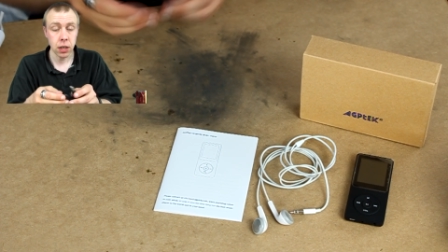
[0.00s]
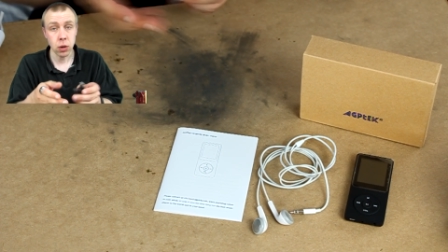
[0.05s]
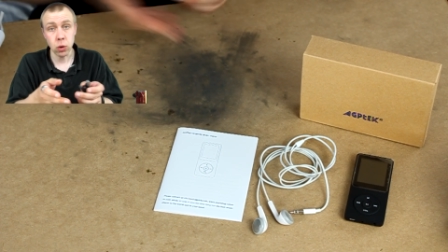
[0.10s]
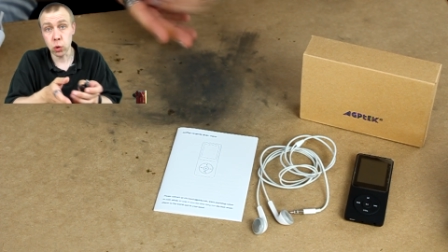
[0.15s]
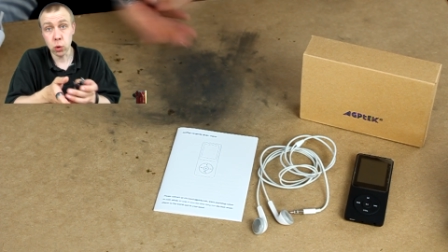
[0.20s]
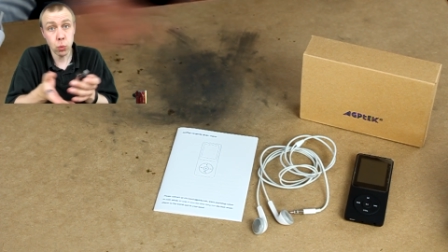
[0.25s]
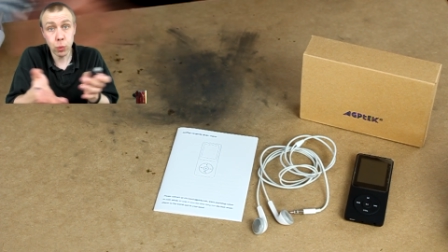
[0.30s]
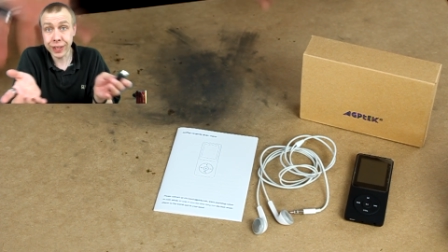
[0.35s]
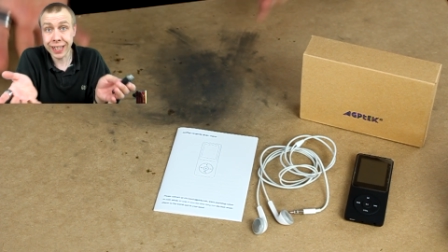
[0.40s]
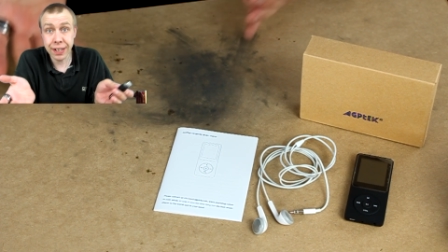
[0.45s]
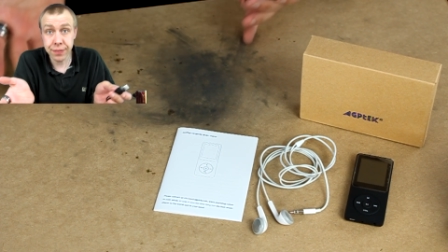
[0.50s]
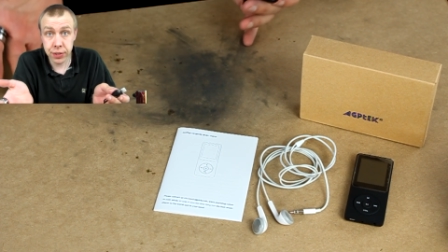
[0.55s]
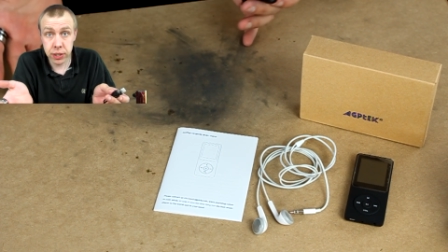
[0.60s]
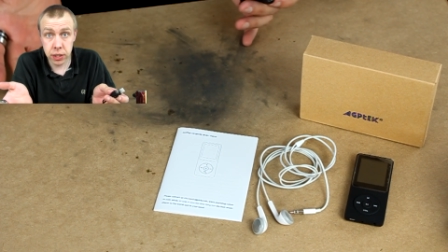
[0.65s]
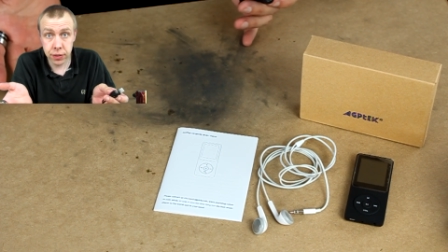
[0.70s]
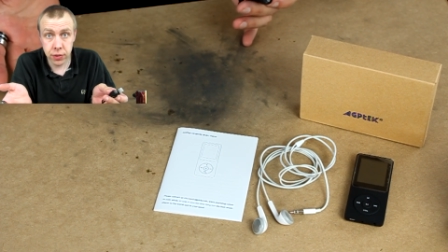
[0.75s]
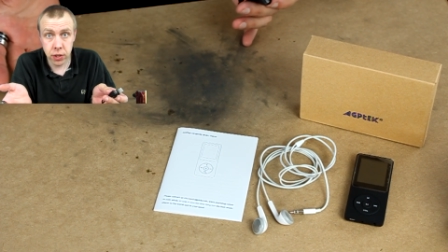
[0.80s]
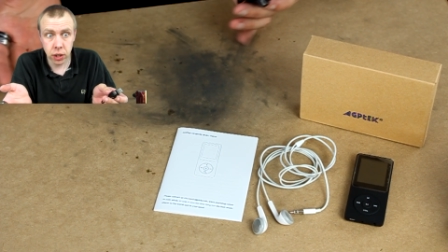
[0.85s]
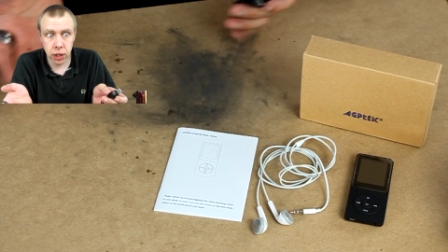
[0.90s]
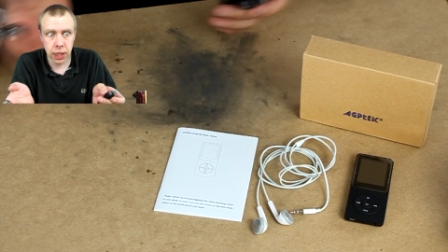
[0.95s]
or whatever
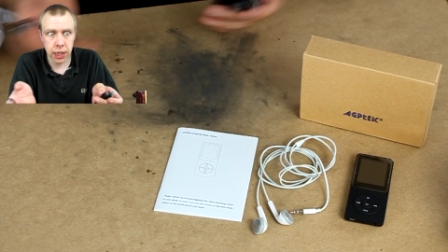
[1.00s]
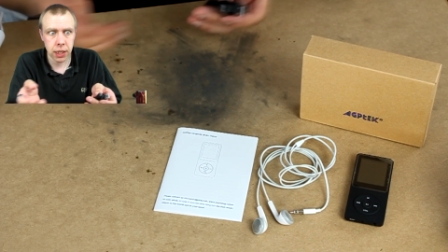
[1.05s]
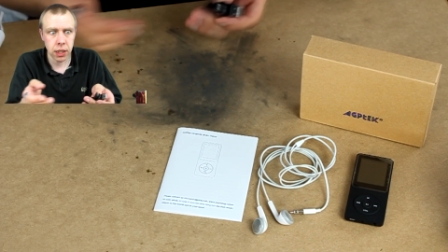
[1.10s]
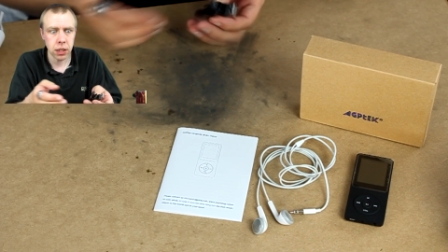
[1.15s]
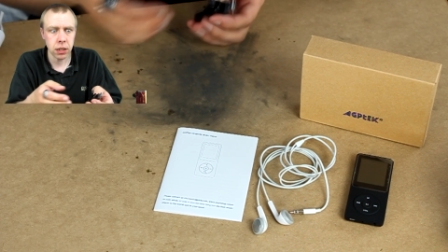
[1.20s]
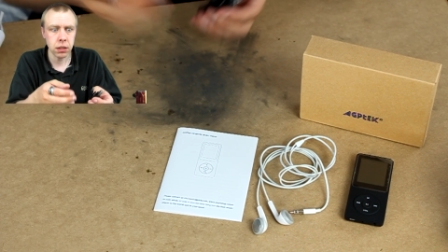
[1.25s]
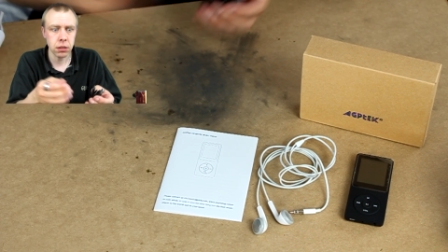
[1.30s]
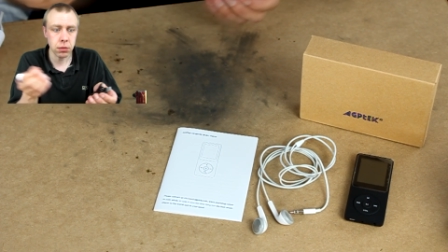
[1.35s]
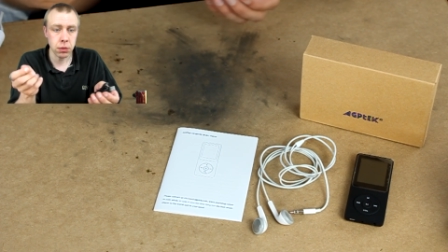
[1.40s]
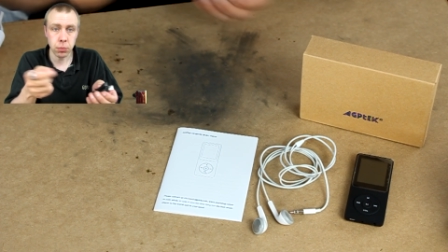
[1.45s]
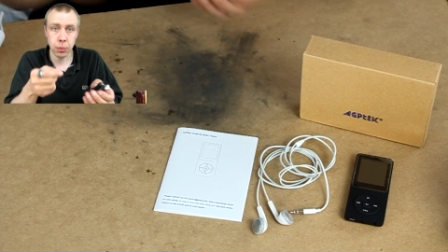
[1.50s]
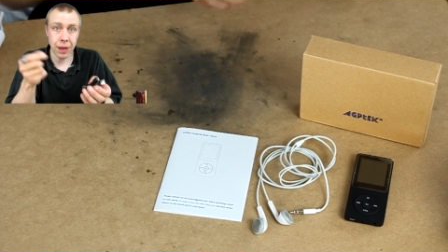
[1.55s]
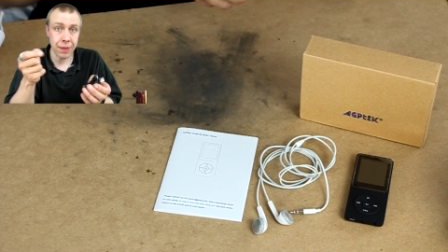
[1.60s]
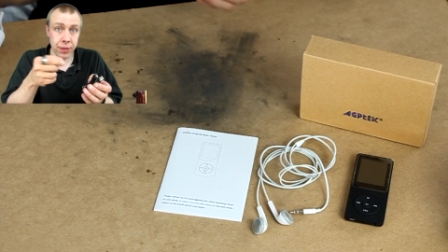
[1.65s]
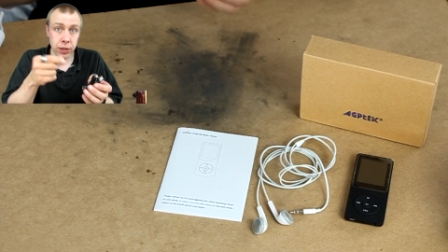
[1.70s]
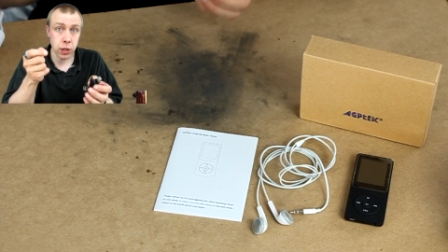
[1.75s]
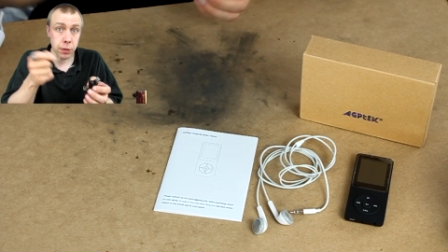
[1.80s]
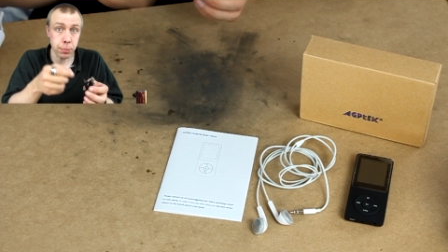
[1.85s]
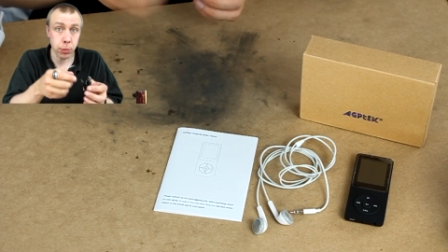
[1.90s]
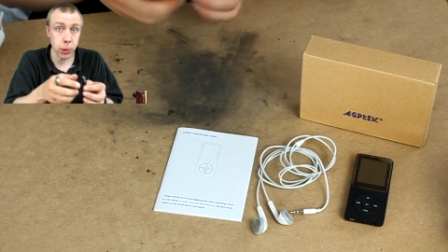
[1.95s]
you've got in,
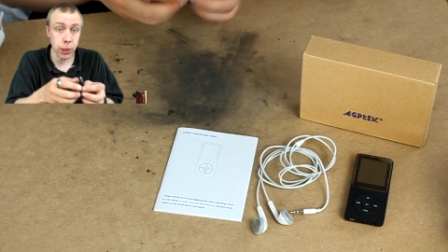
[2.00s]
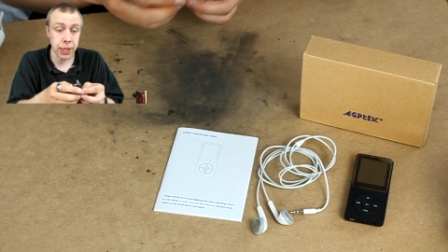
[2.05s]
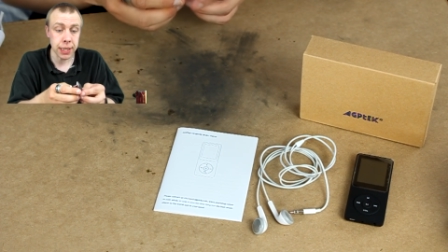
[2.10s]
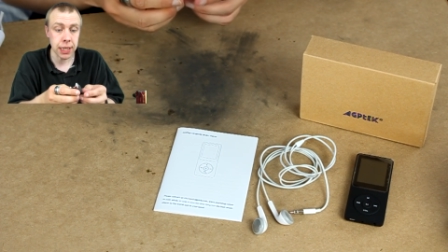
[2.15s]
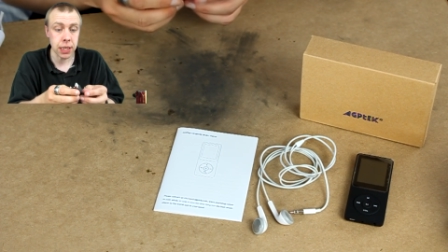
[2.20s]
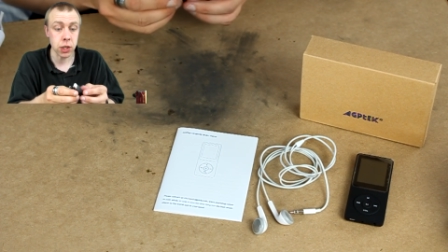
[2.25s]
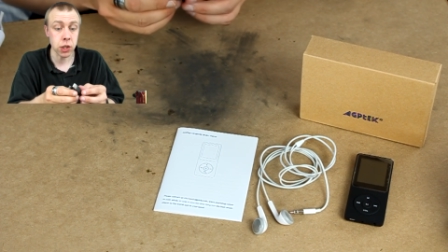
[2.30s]
whatever you put in there.